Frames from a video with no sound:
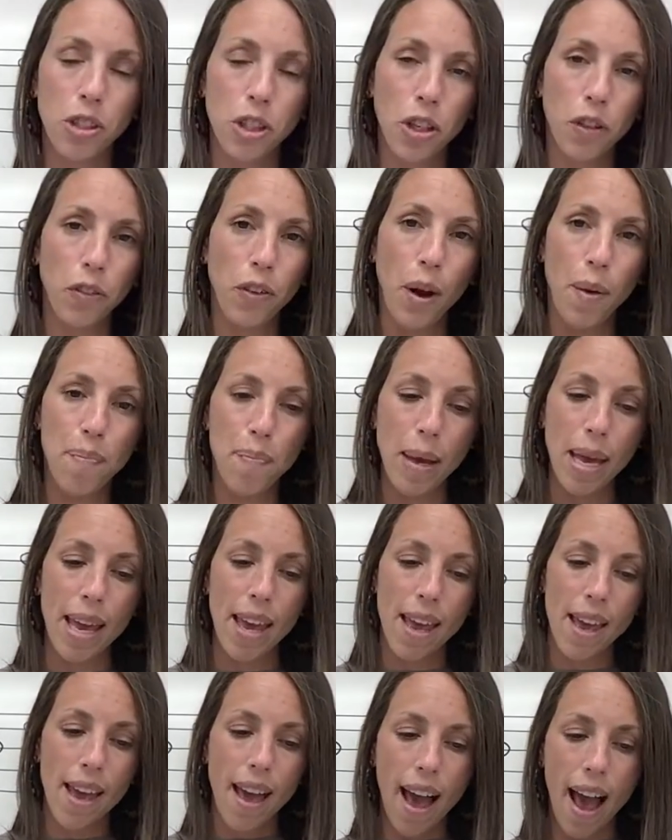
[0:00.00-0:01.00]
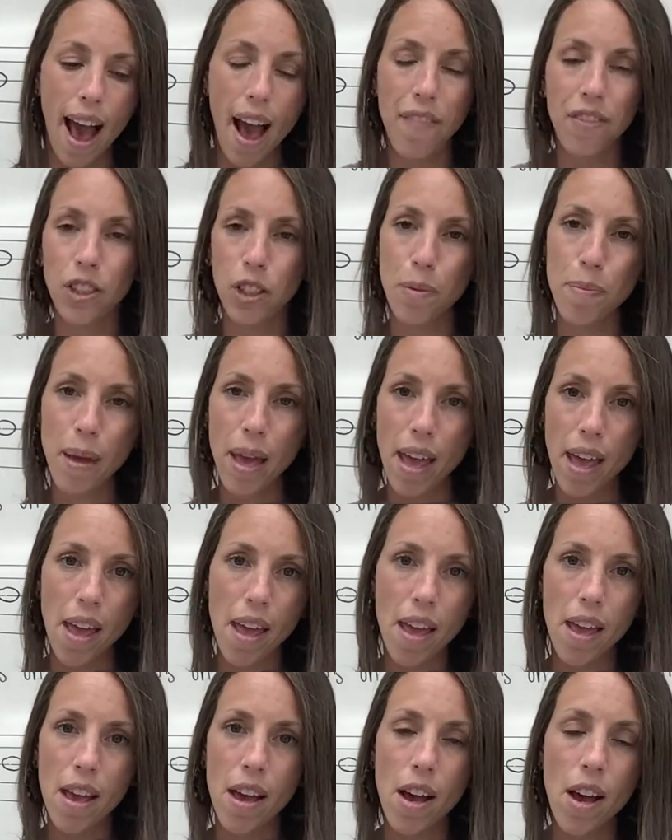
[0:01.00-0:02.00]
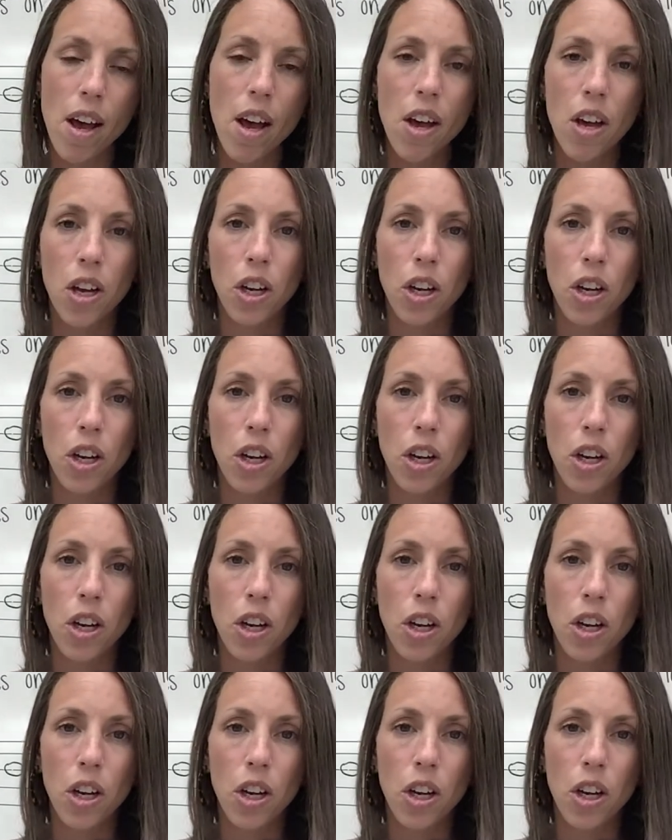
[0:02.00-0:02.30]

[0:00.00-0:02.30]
to repeat after me.